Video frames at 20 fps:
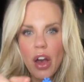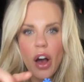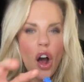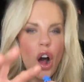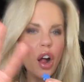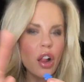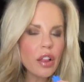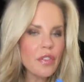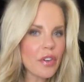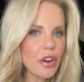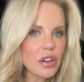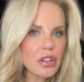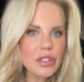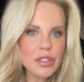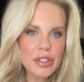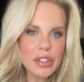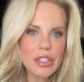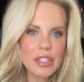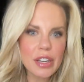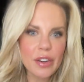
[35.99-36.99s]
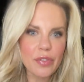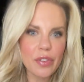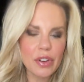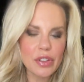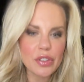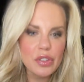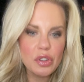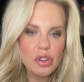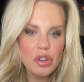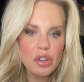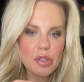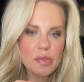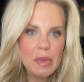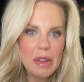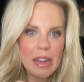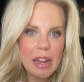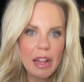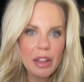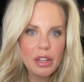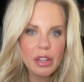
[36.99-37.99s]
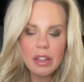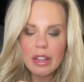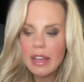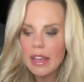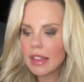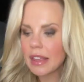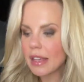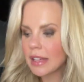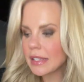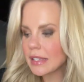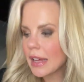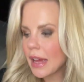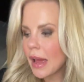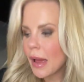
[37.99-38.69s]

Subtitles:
All of ours look different, so yours may not look like this,